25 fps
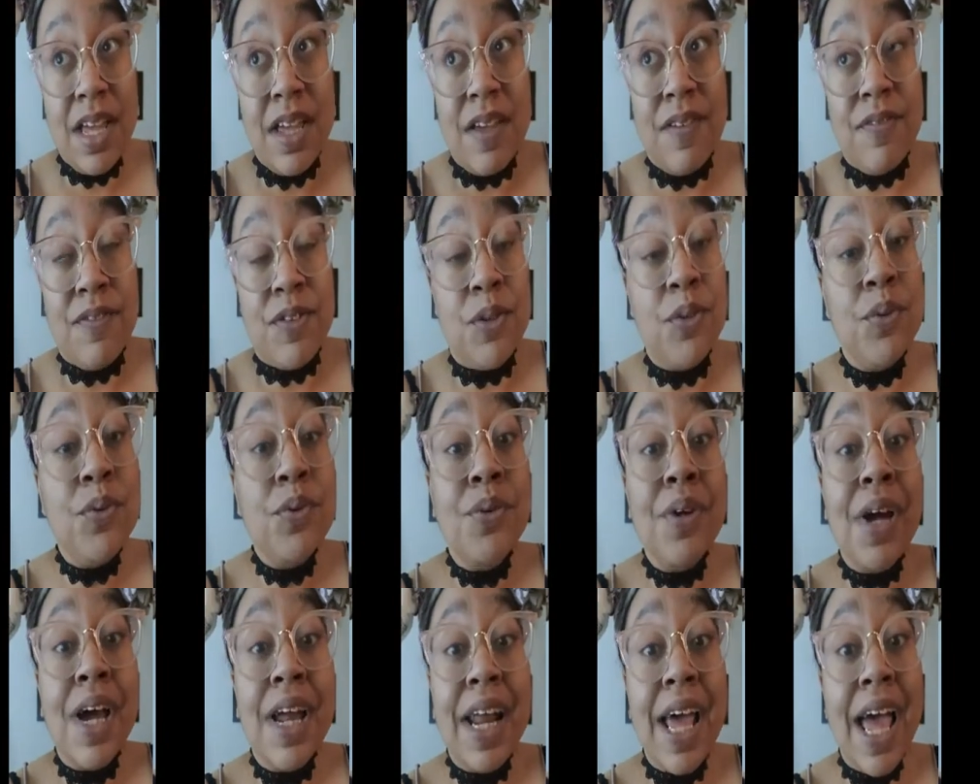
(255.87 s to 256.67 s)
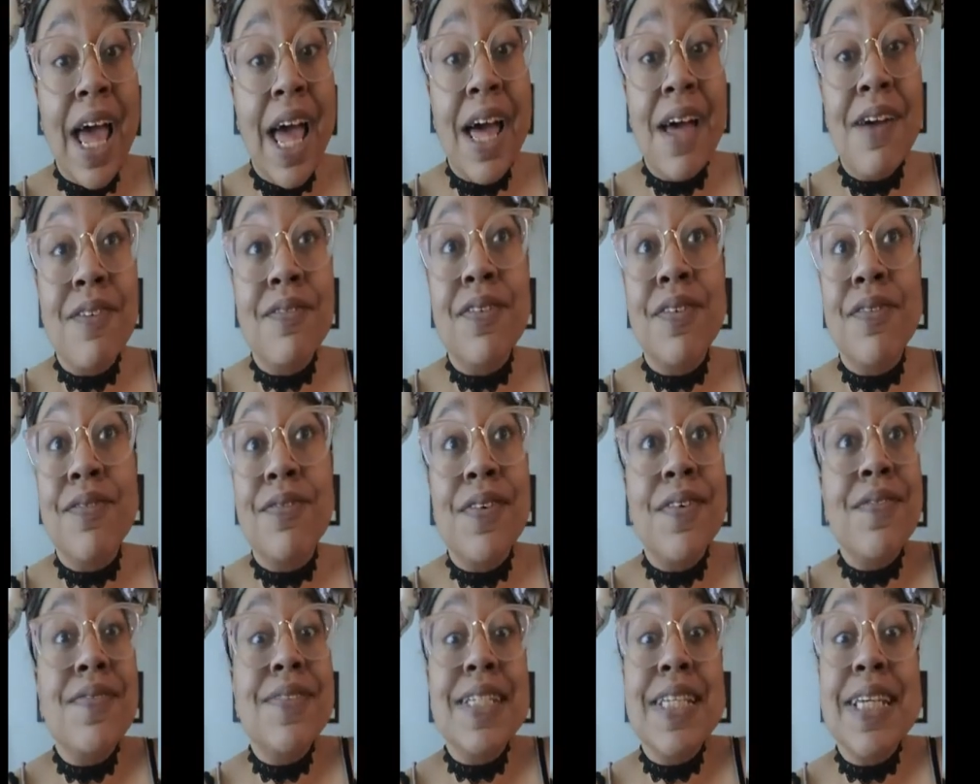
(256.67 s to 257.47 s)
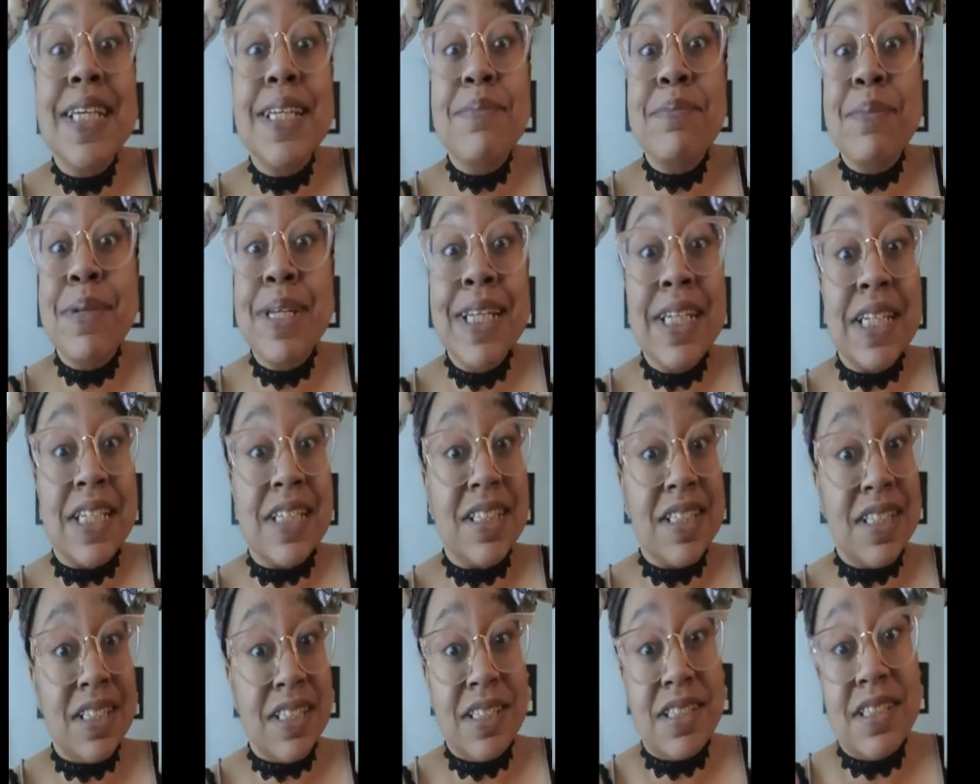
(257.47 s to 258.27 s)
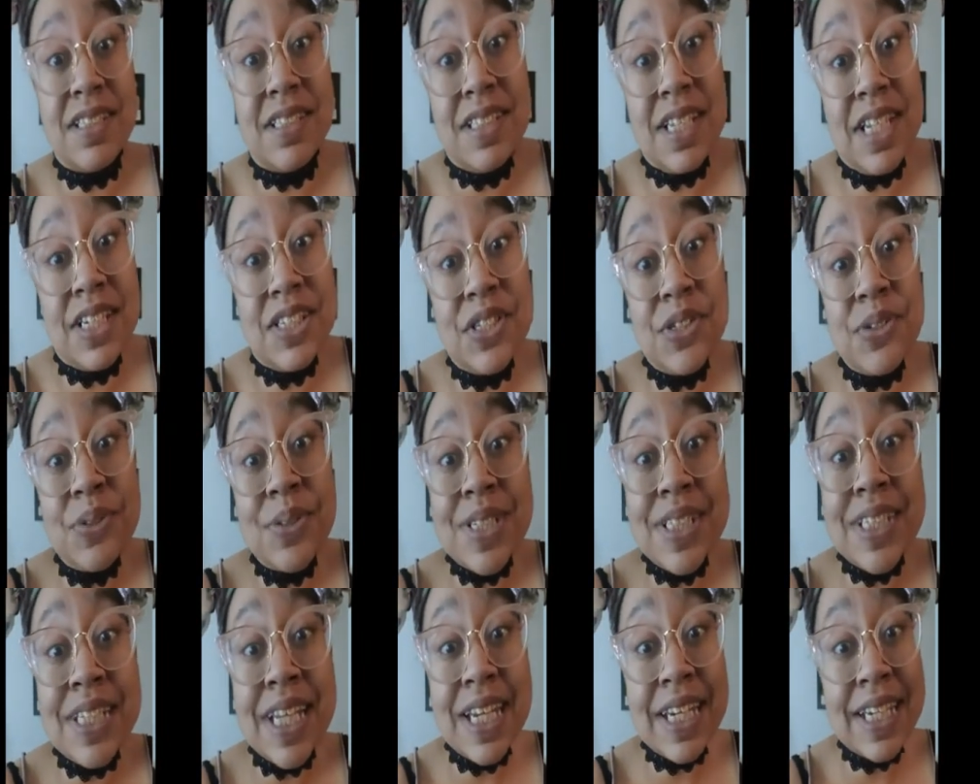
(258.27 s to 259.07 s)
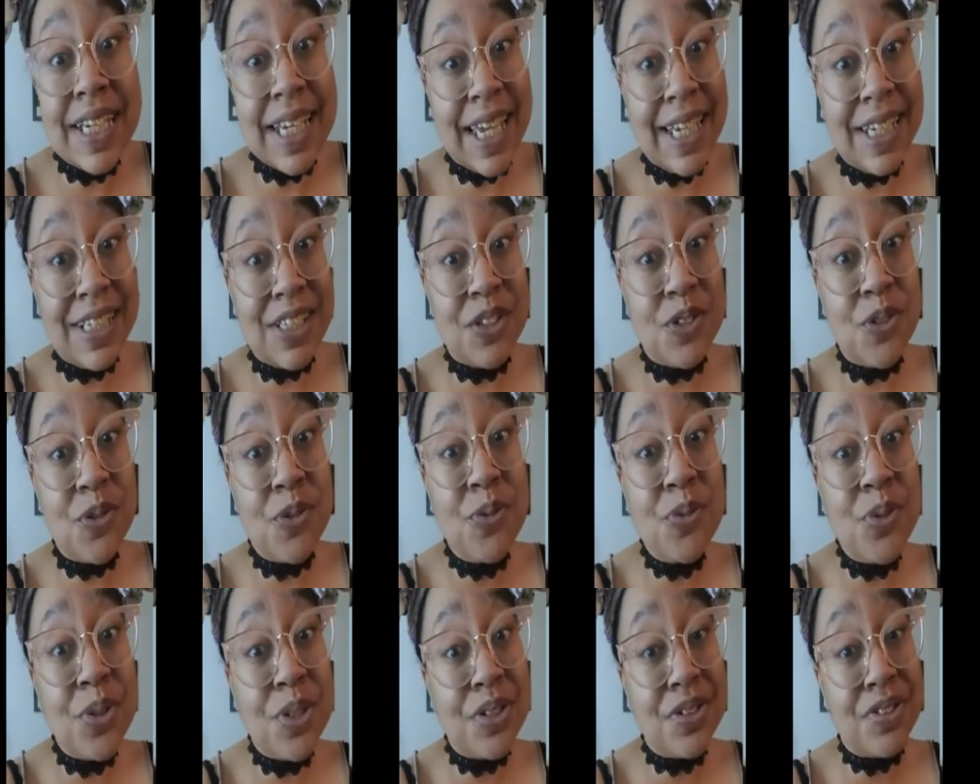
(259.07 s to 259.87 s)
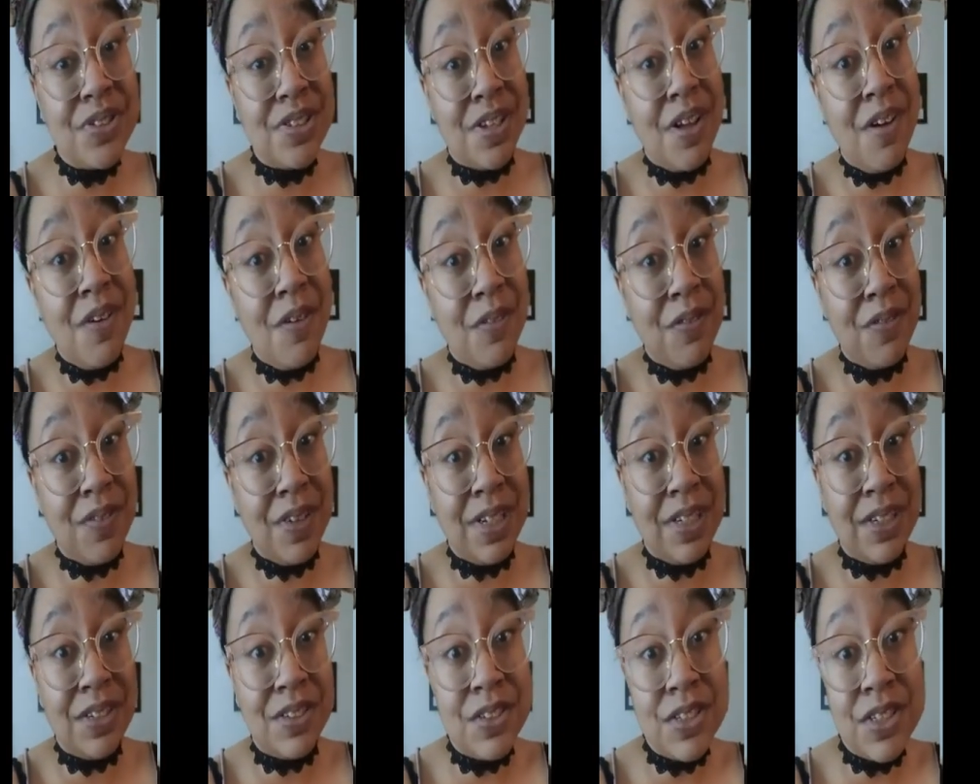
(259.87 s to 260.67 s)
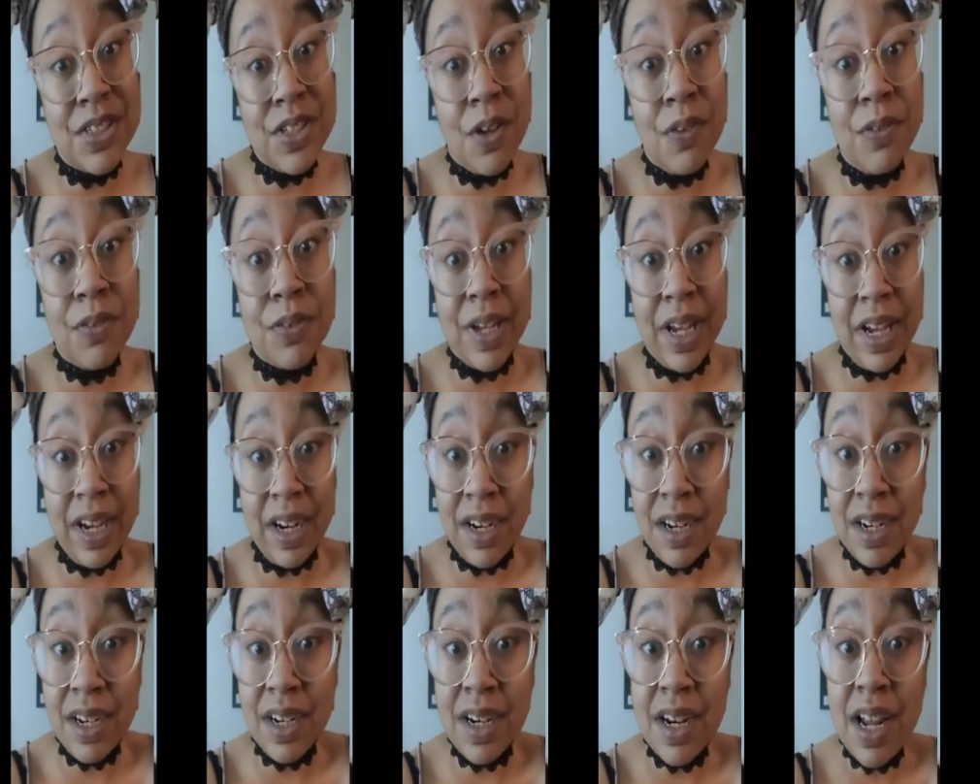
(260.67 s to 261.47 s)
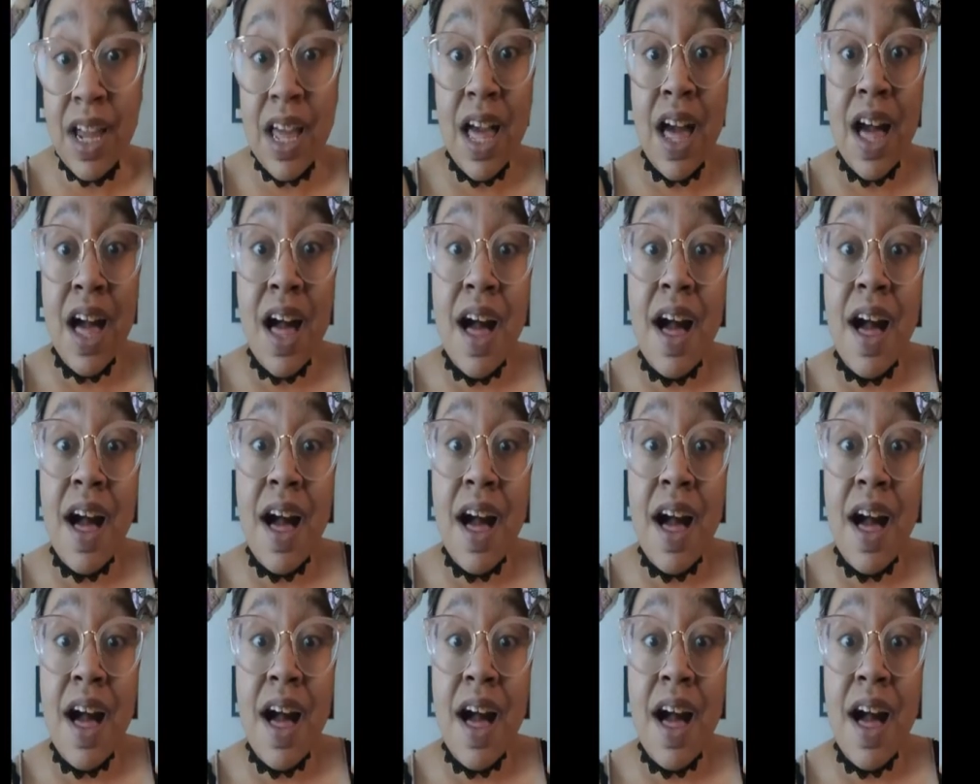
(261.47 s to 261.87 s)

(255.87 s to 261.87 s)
if you do not have 15 minutes that you can dedicate to yourself and your self-care,